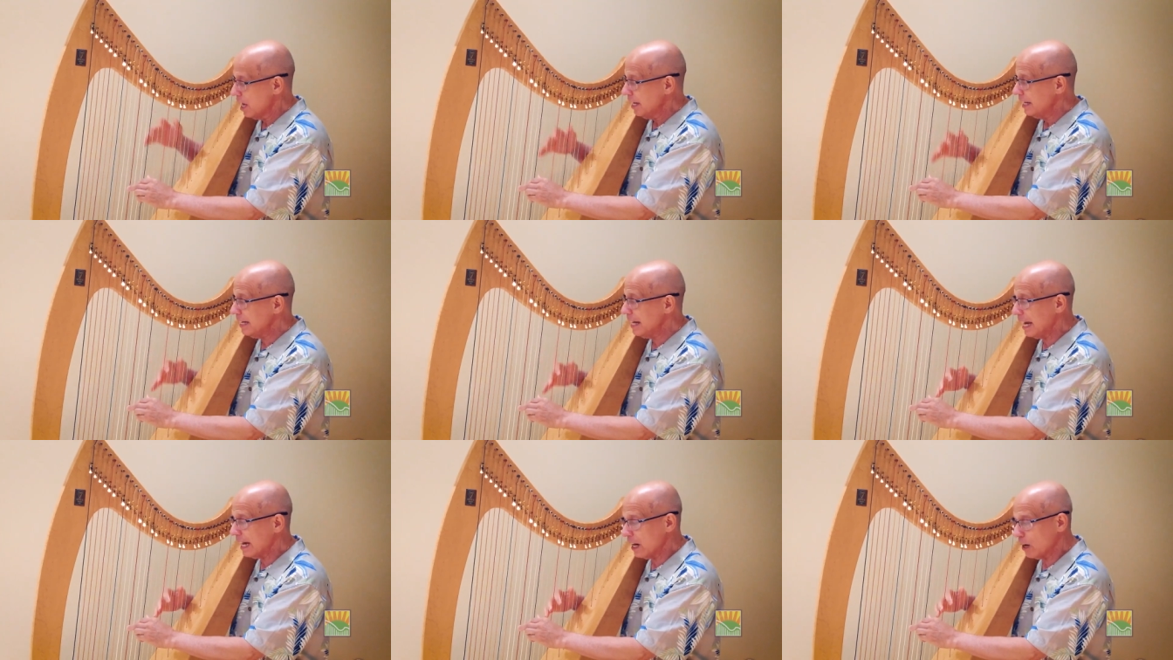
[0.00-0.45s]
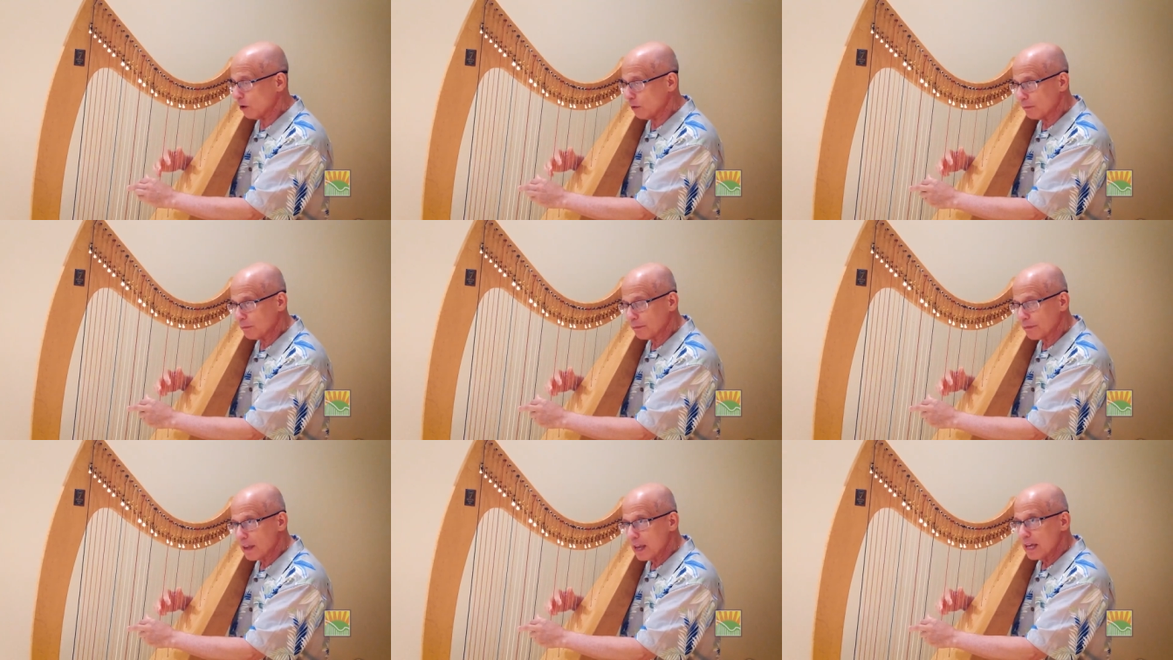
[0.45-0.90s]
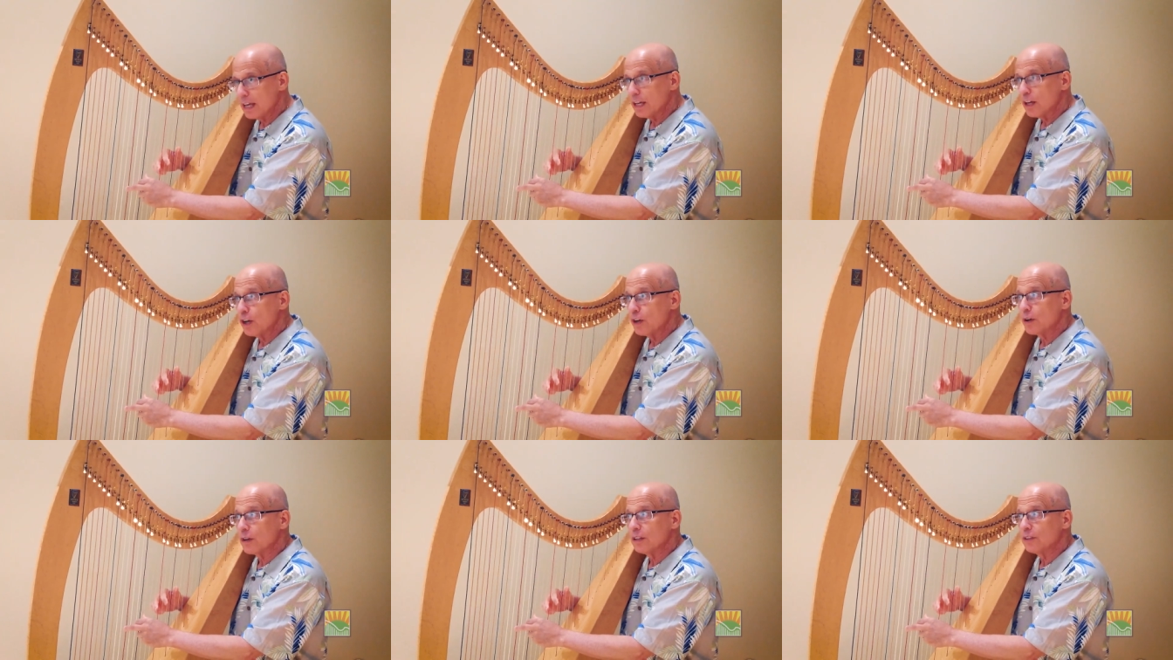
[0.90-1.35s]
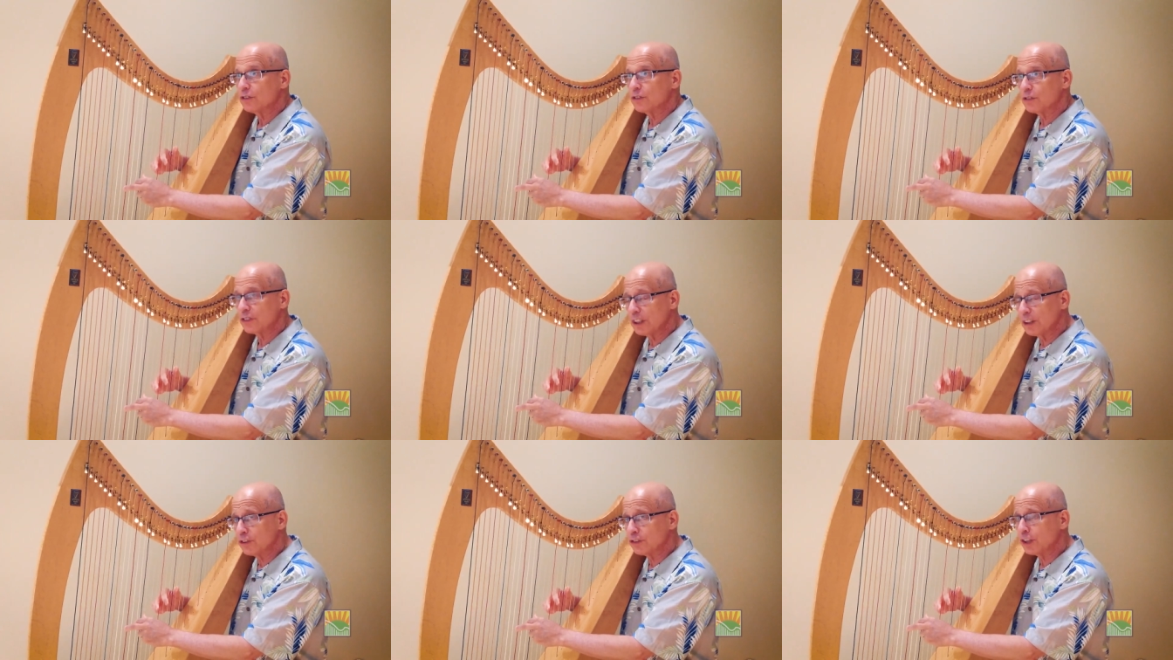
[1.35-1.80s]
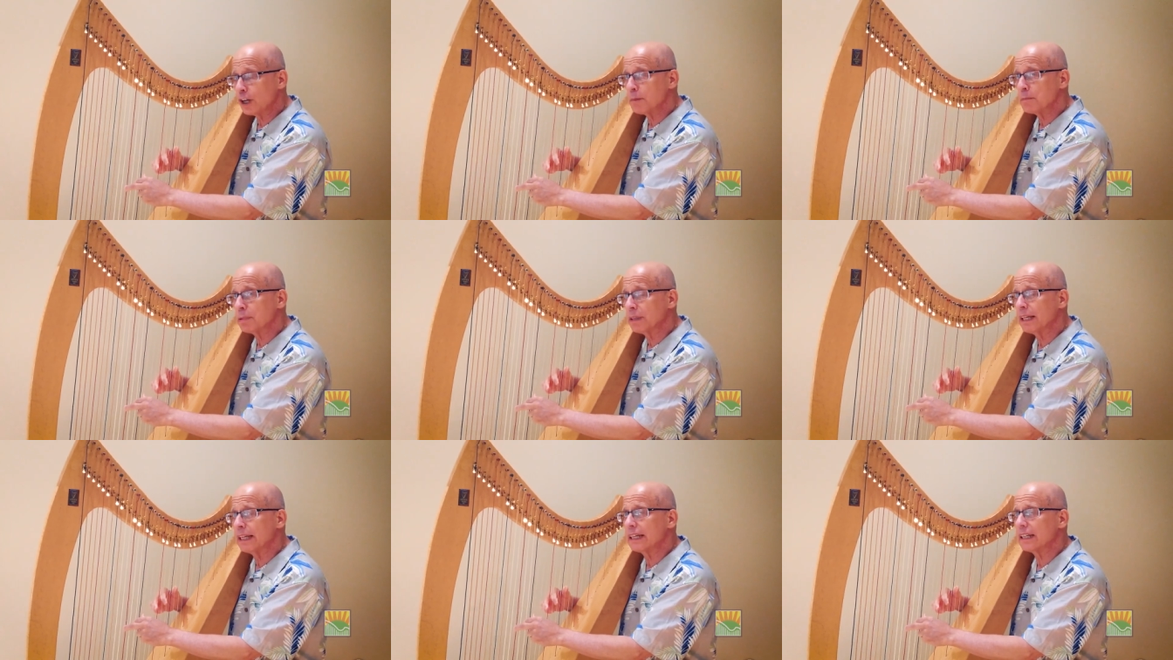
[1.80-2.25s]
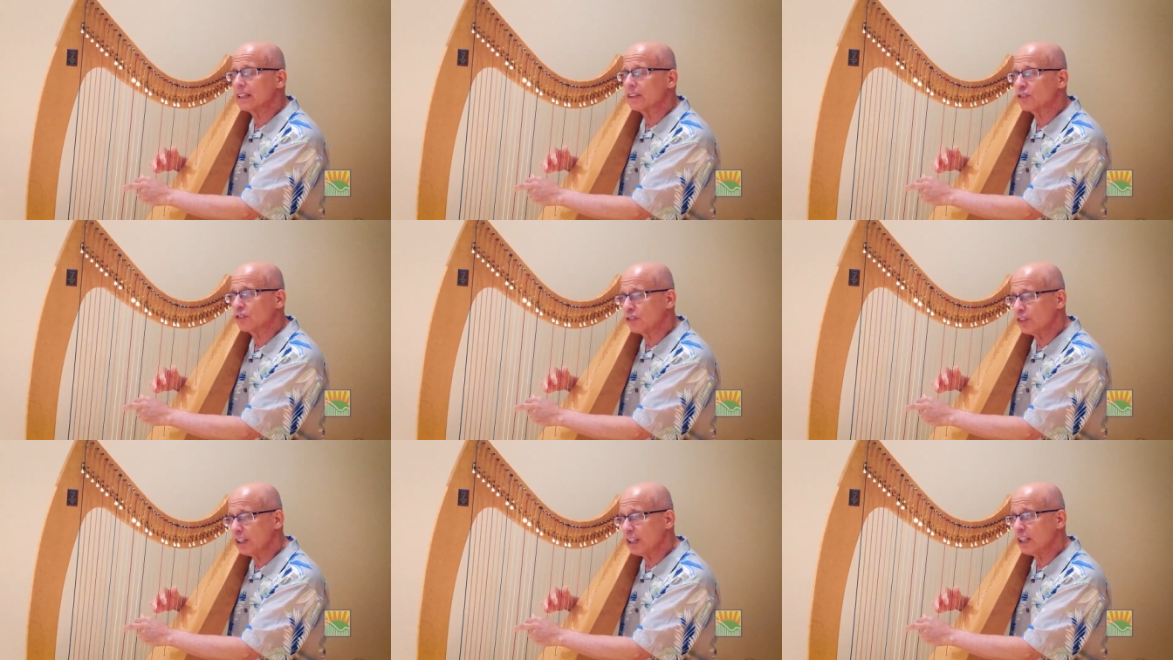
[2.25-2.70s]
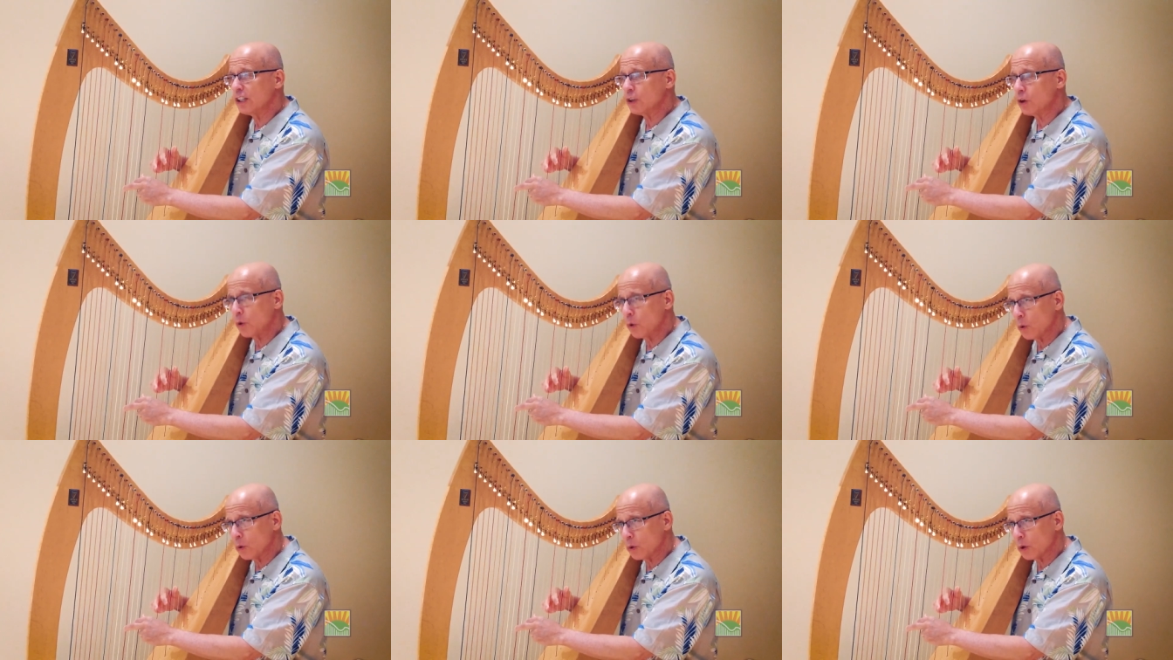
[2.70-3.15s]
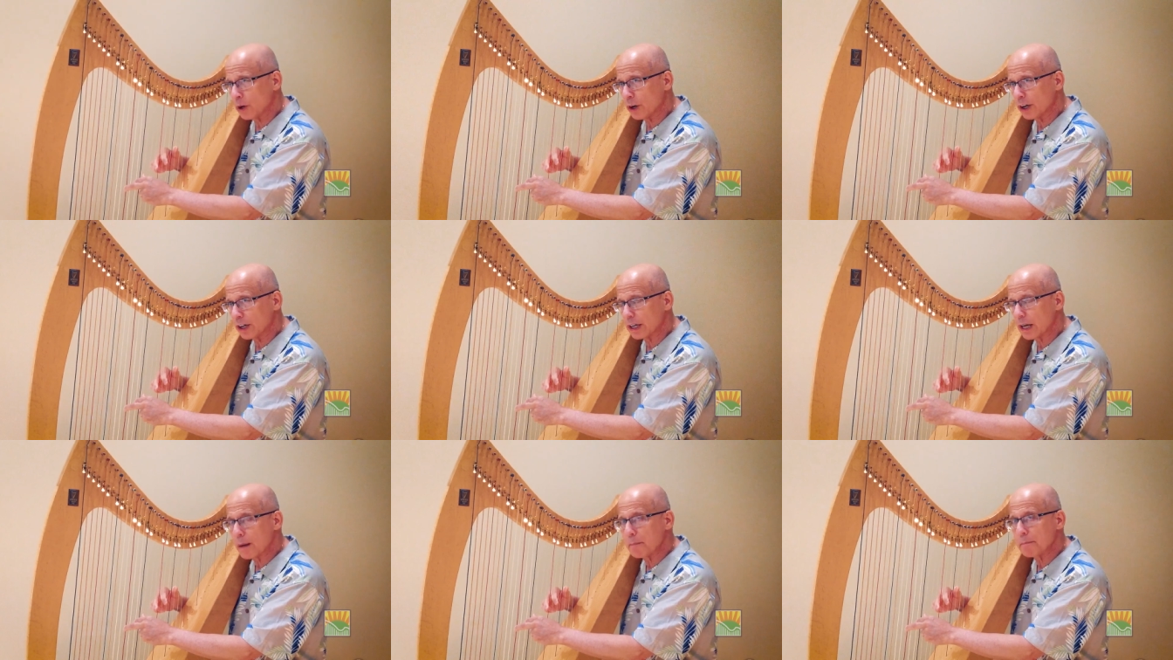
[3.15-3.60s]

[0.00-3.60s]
Now, since I'm playing a C chord,